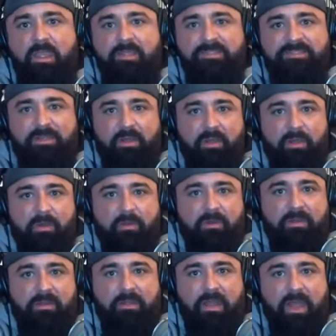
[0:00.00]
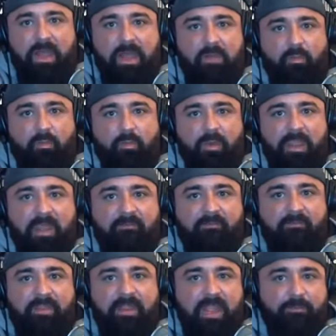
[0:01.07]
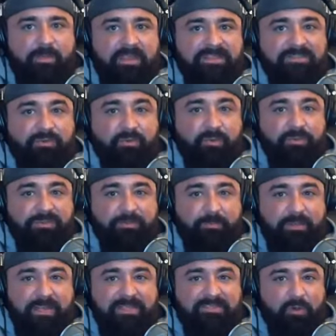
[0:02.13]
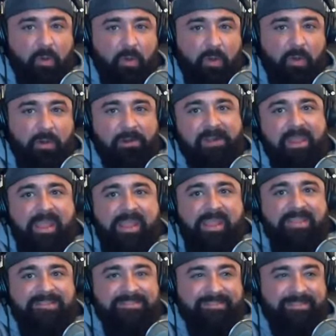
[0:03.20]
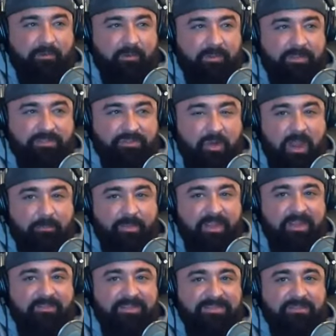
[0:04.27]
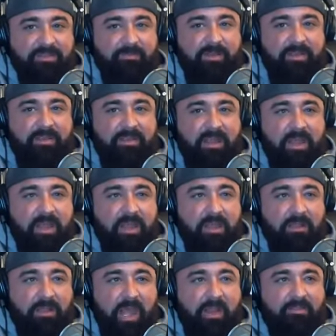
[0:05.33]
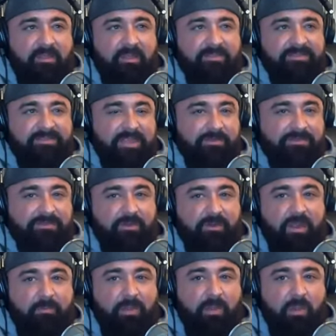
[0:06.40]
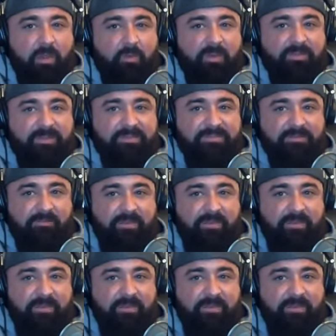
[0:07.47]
So we got VIP Tools. PTOR is literally dropping, and these are going to be a lot of the sales are going to come along with this, the